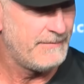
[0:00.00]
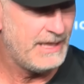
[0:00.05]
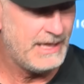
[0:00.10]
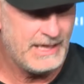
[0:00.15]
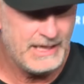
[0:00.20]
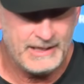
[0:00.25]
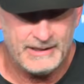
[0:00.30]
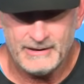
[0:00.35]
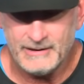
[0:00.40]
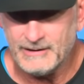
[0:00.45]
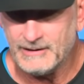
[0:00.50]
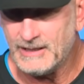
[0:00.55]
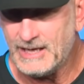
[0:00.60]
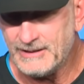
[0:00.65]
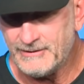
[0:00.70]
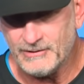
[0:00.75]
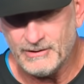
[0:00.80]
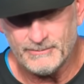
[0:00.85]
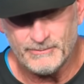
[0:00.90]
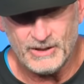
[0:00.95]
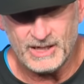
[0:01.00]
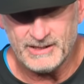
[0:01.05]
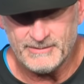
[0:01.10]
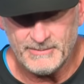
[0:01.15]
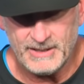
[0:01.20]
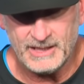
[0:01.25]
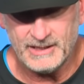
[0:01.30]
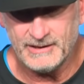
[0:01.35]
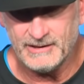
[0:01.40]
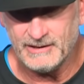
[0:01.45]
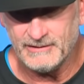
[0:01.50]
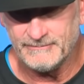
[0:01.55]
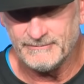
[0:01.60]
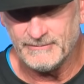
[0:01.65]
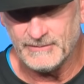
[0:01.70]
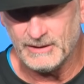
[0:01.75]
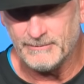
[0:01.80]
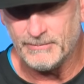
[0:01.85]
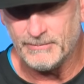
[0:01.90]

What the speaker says: And I thought Bryce made a